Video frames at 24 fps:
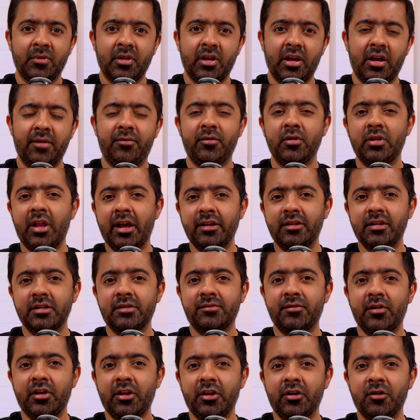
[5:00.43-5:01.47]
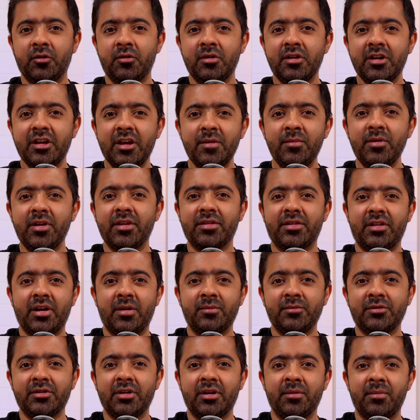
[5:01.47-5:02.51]
if you like this video, give me a
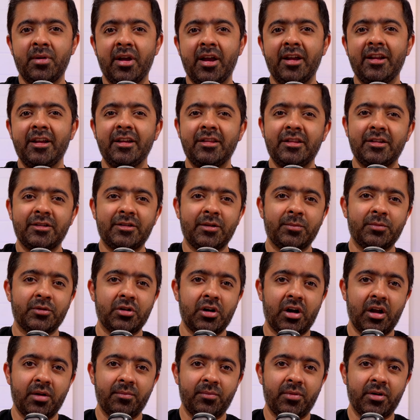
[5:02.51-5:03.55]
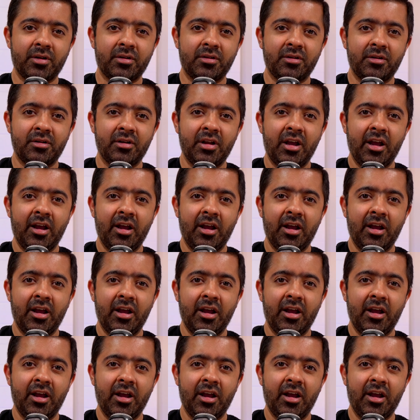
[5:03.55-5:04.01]
thumbs up and hit the subscribe button,